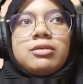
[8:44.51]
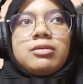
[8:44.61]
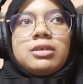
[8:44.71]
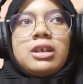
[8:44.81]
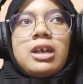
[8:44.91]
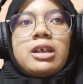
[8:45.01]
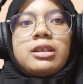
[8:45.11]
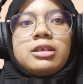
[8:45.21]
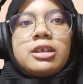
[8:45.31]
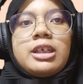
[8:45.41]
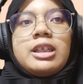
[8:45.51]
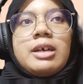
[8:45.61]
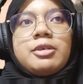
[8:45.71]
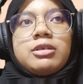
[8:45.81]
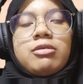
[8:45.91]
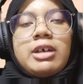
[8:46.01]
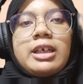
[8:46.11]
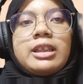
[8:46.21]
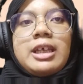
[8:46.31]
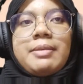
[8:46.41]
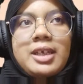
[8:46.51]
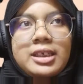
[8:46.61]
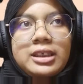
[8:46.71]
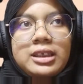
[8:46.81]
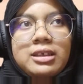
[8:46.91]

to 3W squared times H.